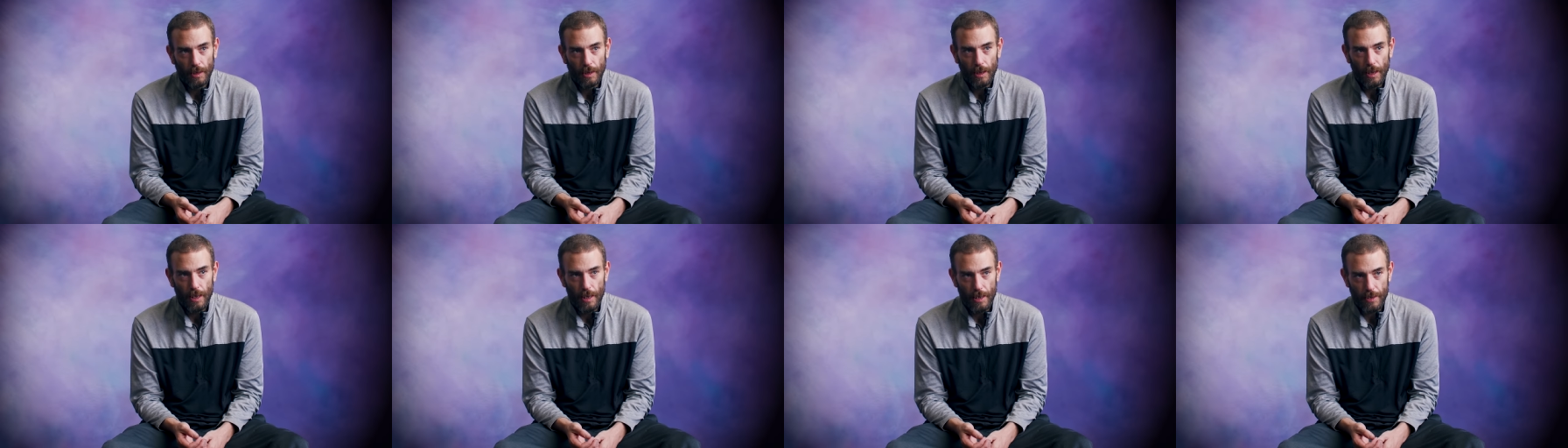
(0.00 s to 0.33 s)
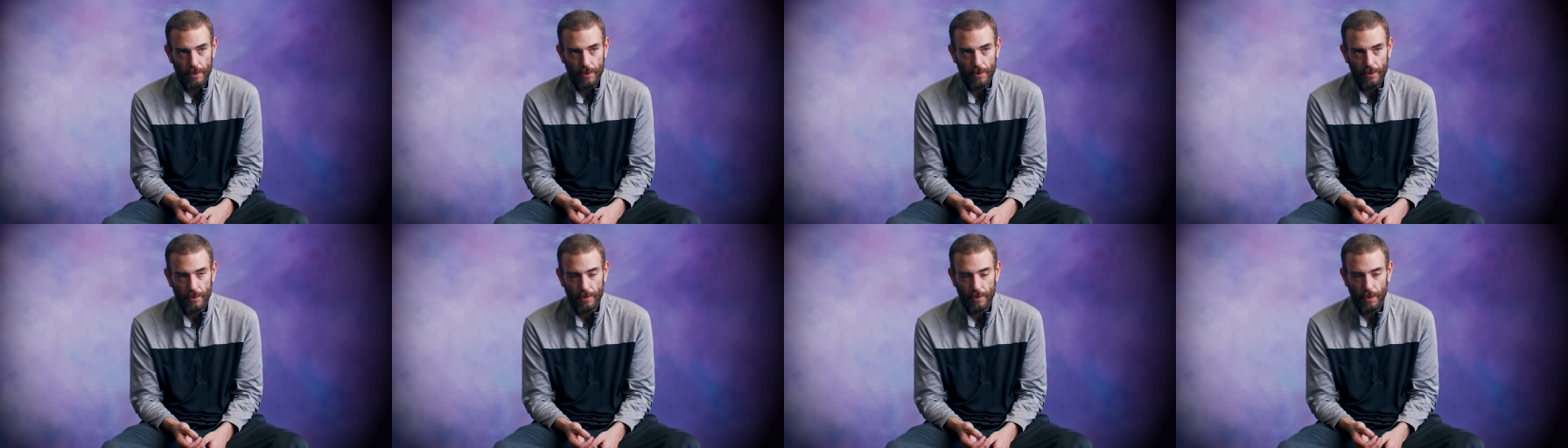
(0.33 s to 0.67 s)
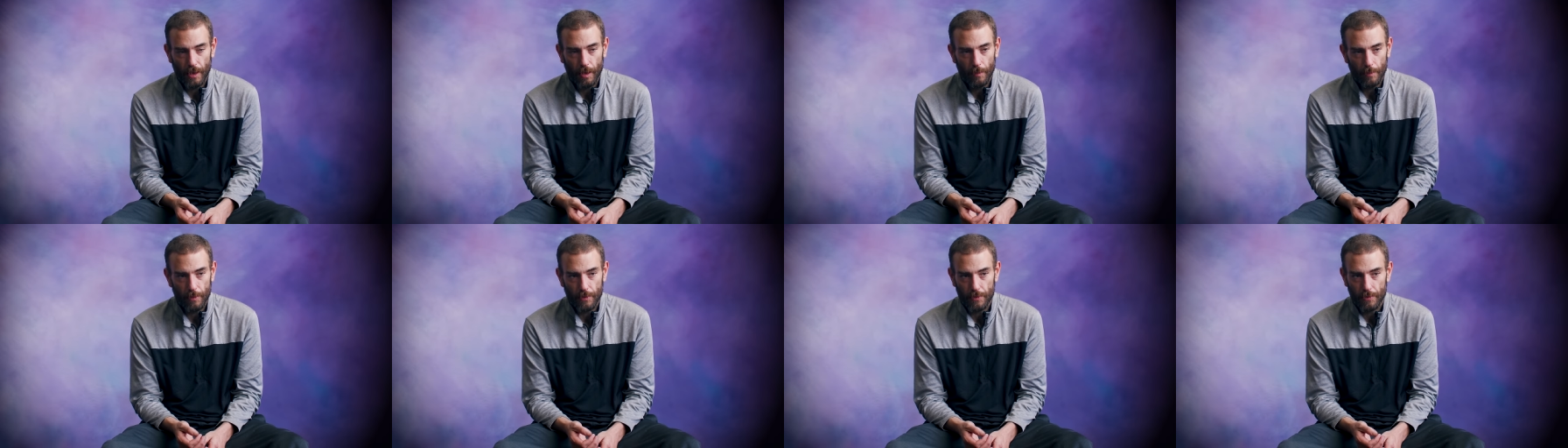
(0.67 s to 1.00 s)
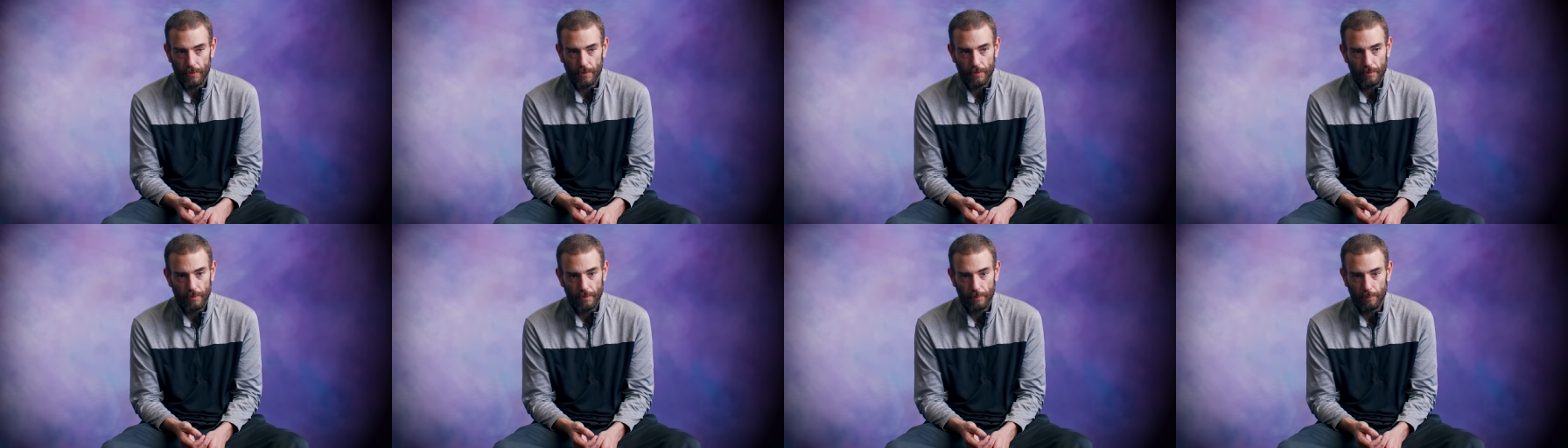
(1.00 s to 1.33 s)
it's
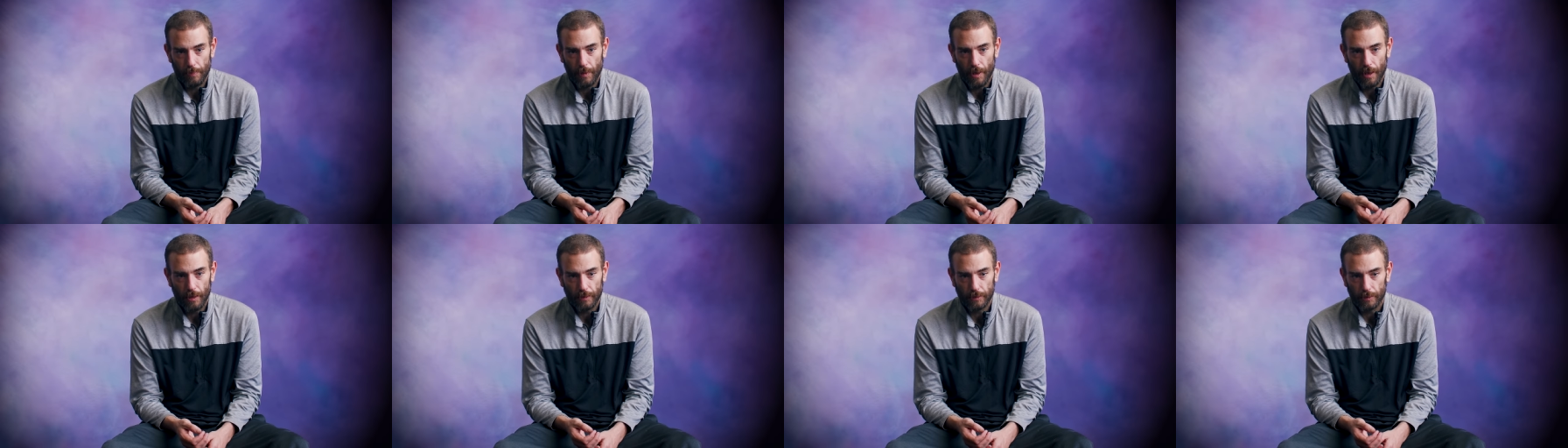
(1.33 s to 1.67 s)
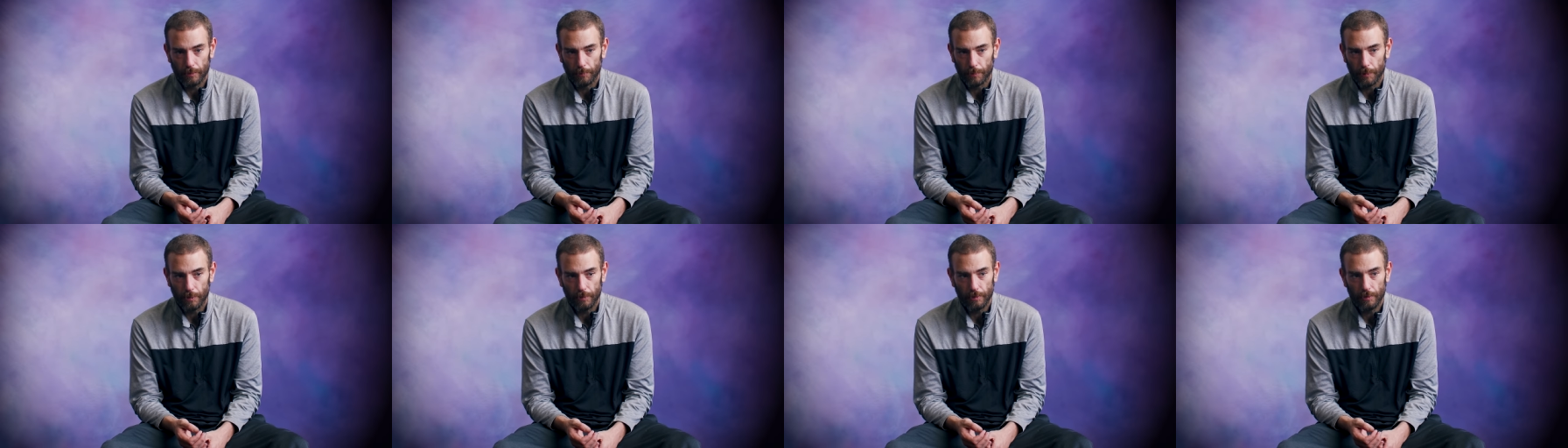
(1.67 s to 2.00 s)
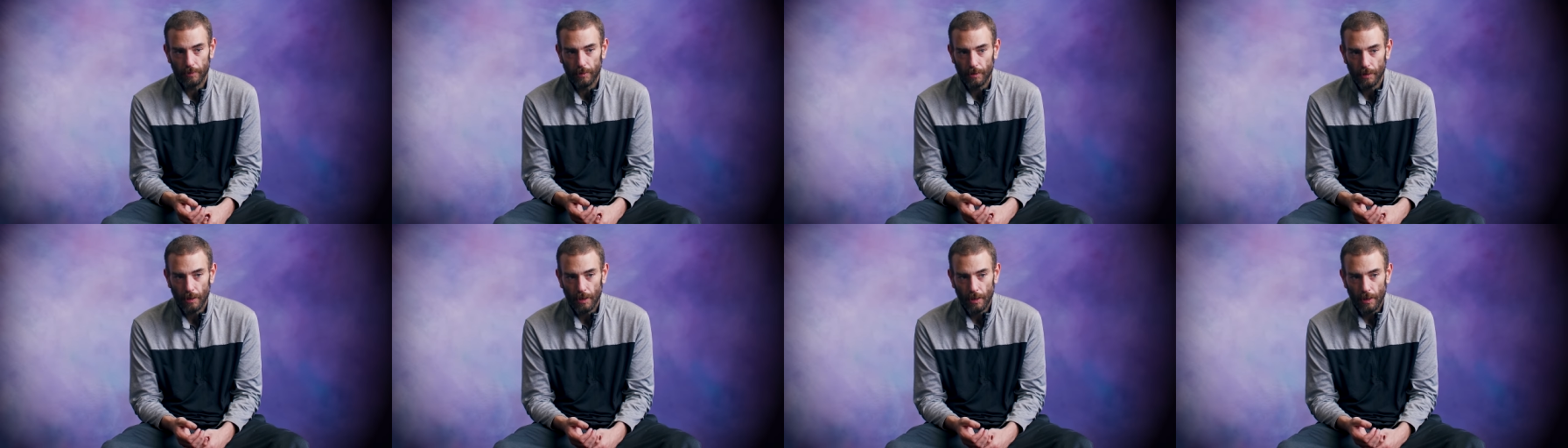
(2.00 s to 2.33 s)
almost impossible.